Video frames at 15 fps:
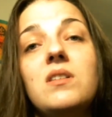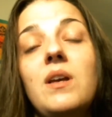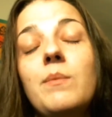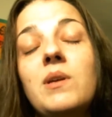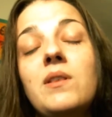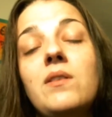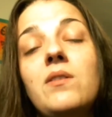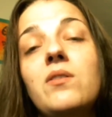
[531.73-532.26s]
I
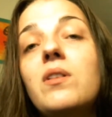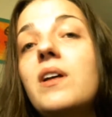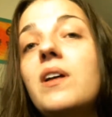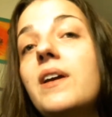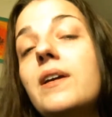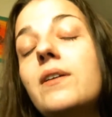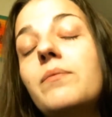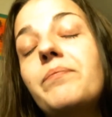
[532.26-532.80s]
mean, they're
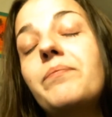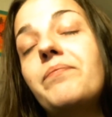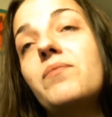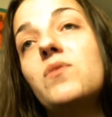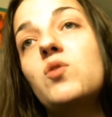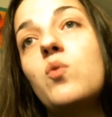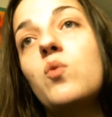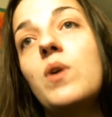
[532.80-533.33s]
like
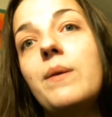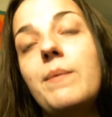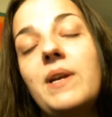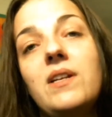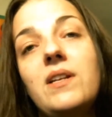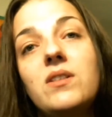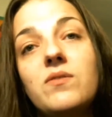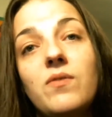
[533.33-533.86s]
20
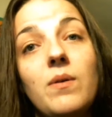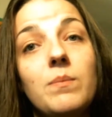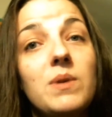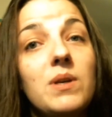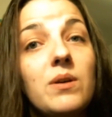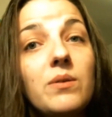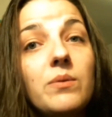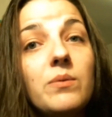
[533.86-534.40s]
minutes from
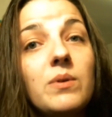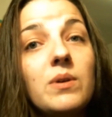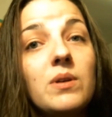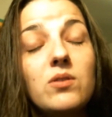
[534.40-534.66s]
you.